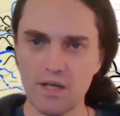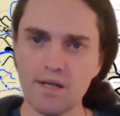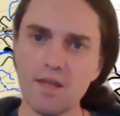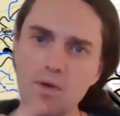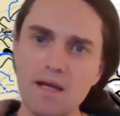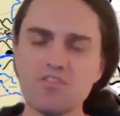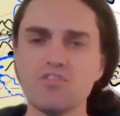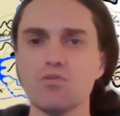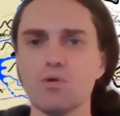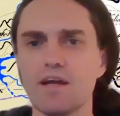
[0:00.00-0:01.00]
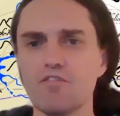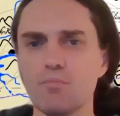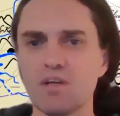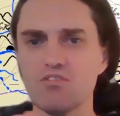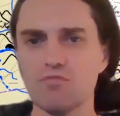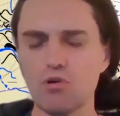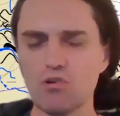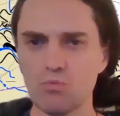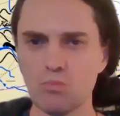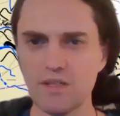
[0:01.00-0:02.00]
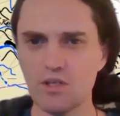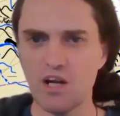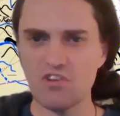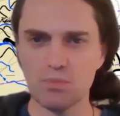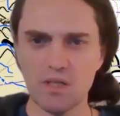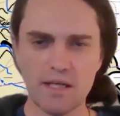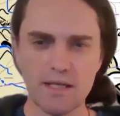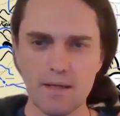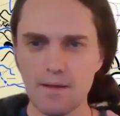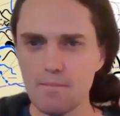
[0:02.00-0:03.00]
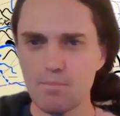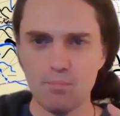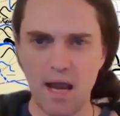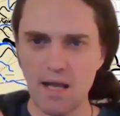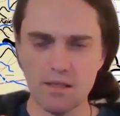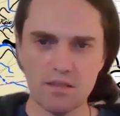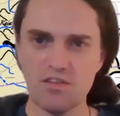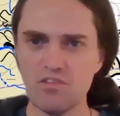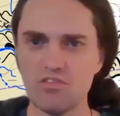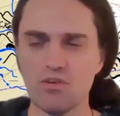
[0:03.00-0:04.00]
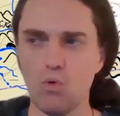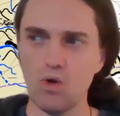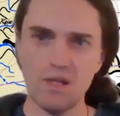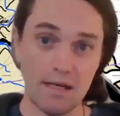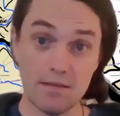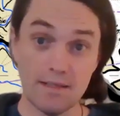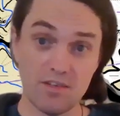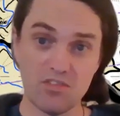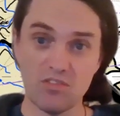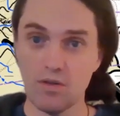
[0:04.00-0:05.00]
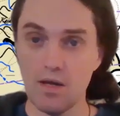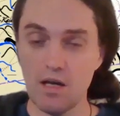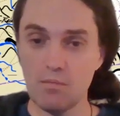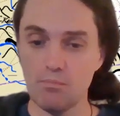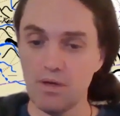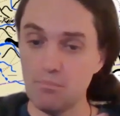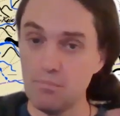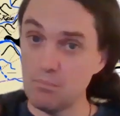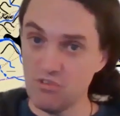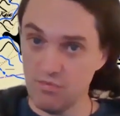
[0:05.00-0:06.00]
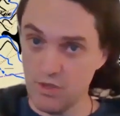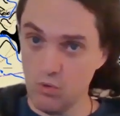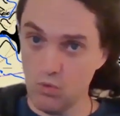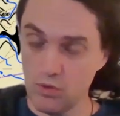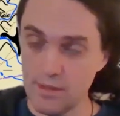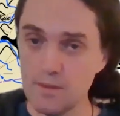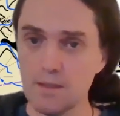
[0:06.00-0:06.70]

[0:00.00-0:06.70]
Another way is to do a kind of a mixed version where you guys play paladins or clerics, but members of the order,